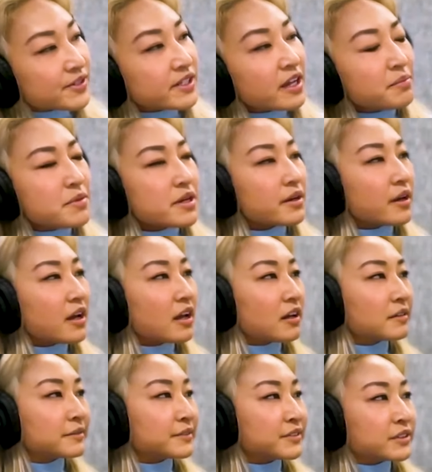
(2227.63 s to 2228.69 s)
some
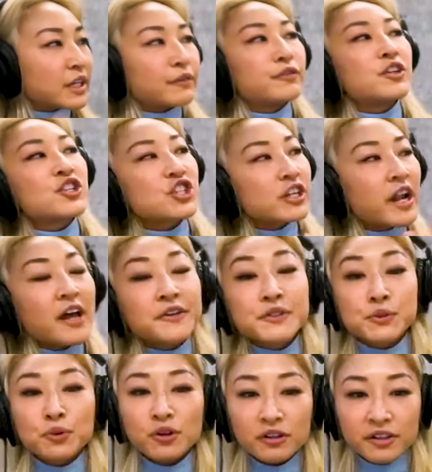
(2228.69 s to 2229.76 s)
definition
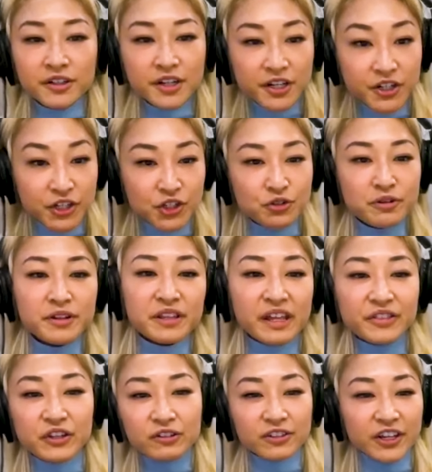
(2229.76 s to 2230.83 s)
elsewhere in industry
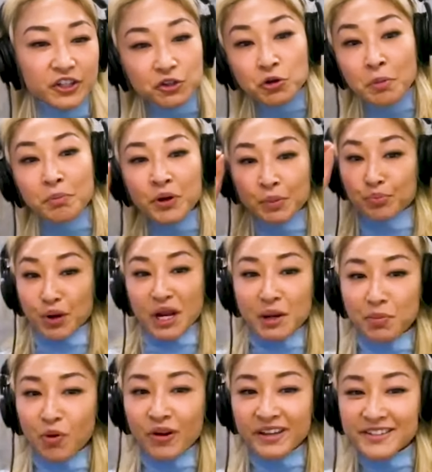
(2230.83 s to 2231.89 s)
that you can put a
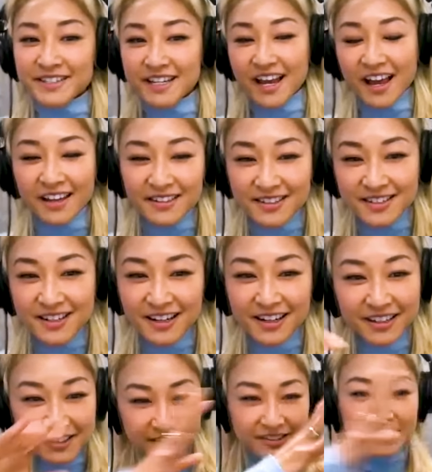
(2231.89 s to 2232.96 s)
breakpoint at,
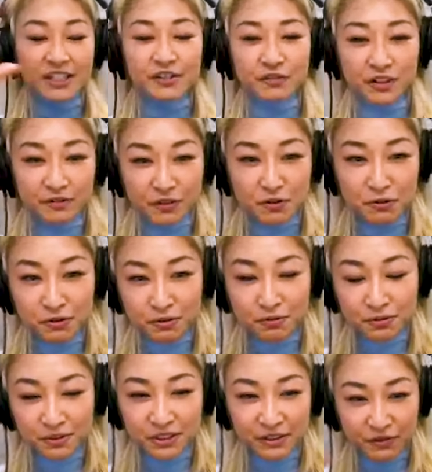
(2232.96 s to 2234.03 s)
even if
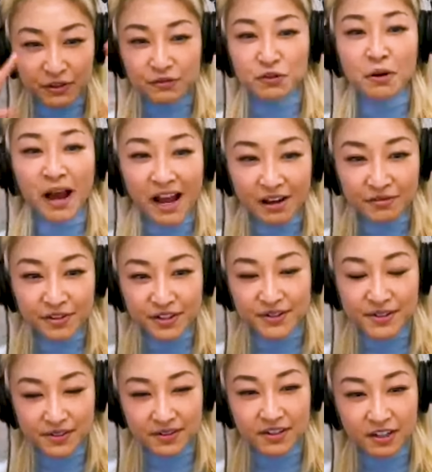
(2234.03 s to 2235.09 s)
you have
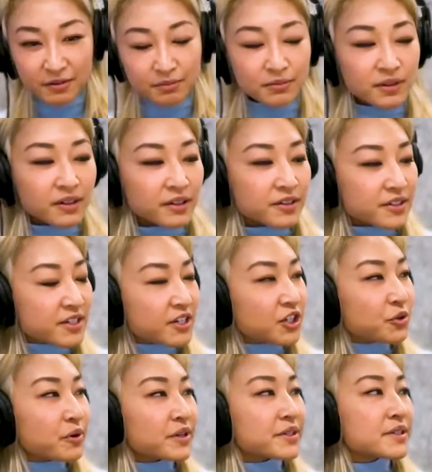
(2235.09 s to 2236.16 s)
this
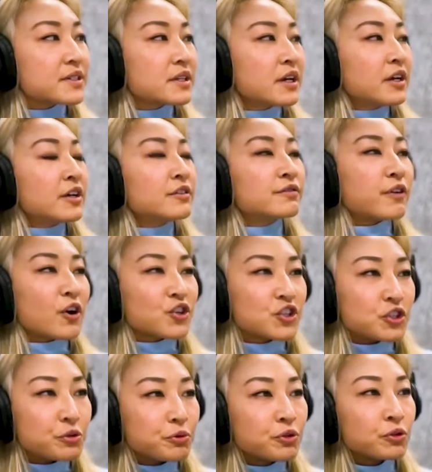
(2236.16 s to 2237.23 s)
continuous
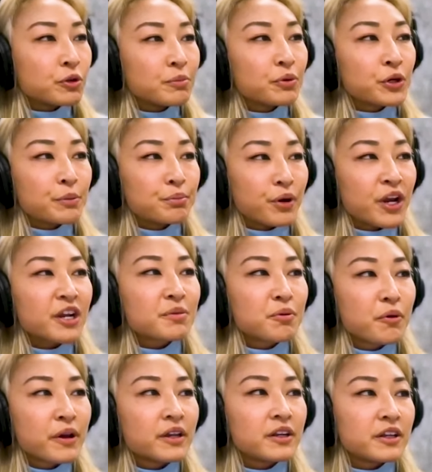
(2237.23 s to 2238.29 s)
function, you can put a
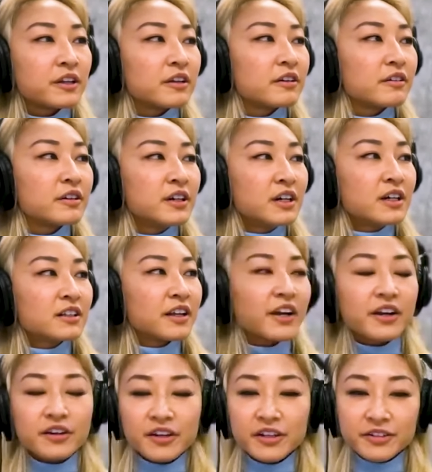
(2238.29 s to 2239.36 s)
breakpoint in
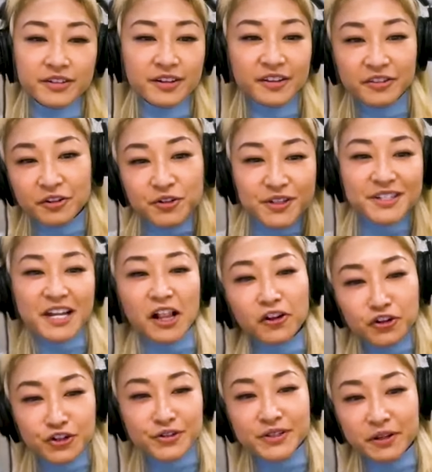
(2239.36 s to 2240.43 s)
there's
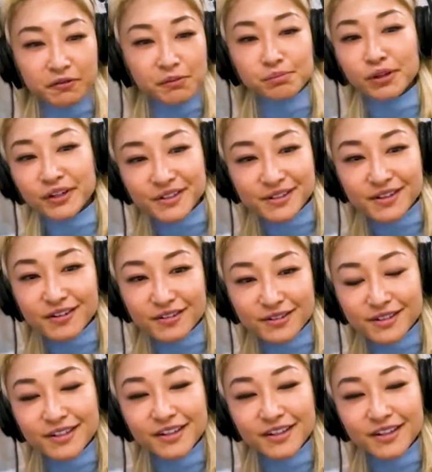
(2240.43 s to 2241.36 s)
intelligence that replaces